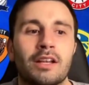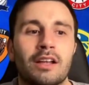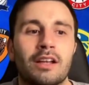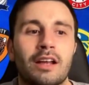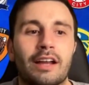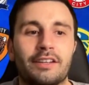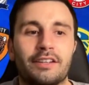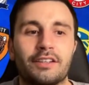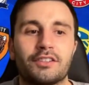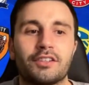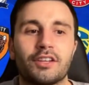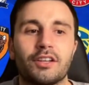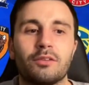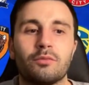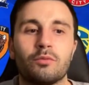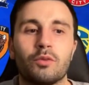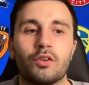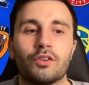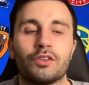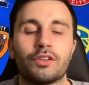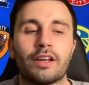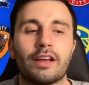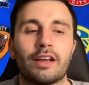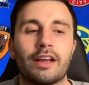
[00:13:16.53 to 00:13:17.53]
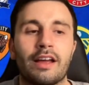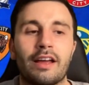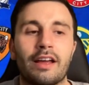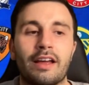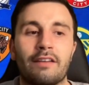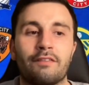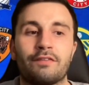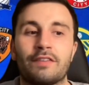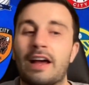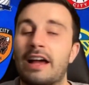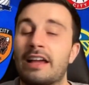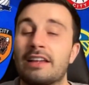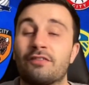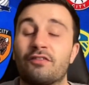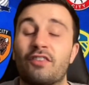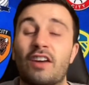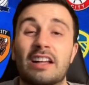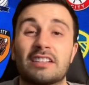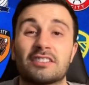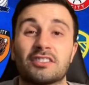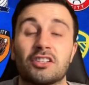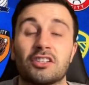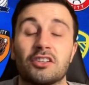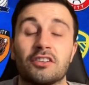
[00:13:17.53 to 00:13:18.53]
And you do wonder if
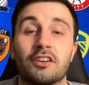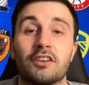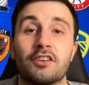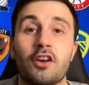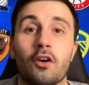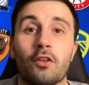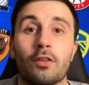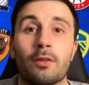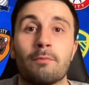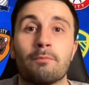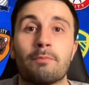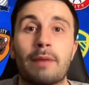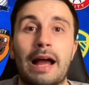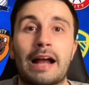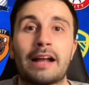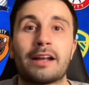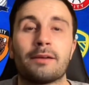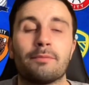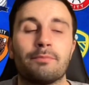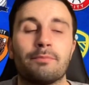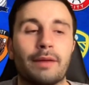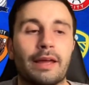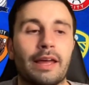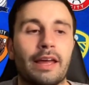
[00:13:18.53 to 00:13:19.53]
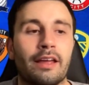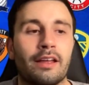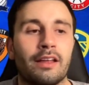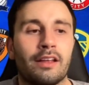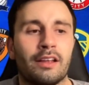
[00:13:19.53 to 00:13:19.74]
that's going to knock them back a bit.